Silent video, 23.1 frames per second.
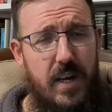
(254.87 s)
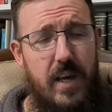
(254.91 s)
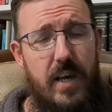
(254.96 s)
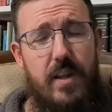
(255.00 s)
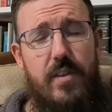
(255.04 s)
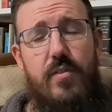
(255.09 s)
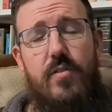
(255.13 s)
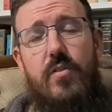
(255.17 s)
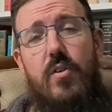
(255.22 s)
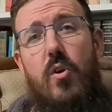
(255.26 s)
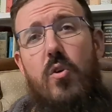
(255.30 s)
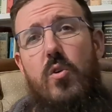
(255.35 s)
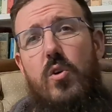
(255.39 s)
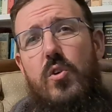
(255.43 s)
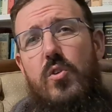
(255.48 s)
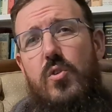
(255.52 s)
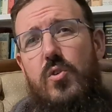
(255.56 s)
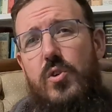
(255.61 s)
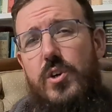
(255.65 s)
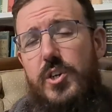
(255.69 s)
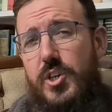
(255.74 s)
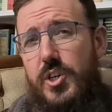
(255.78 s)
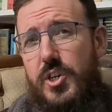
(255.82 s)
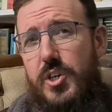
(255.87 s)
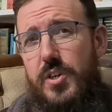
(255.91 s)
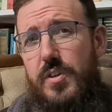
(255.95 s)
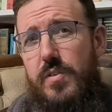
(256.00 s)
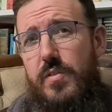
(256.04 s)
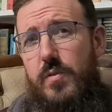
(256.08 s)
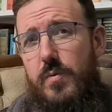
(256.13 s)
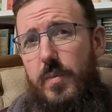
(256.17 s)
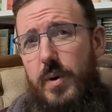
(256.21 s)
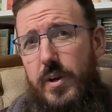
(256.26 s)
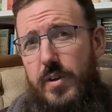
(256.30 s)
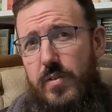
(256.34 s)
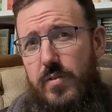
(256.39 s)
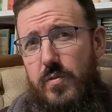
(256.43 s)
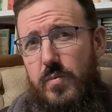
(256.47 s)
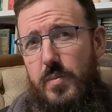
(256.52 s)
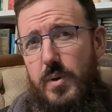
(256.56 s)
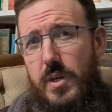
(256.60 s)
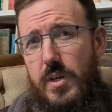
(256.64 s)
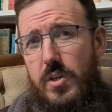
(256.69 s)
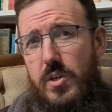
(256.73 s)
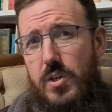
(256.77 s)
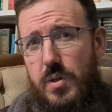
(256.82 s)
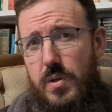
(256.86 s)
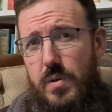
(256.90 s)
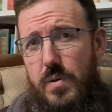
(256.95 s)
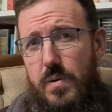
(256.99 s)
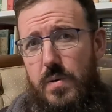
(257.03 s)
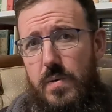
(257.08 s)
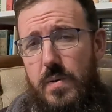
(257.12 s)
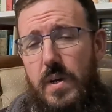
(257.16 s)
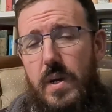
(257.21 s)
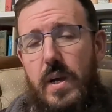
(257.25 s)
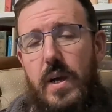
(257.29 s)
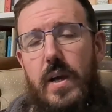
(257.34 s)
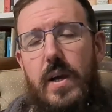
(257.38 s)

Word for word: and so Christians must be too.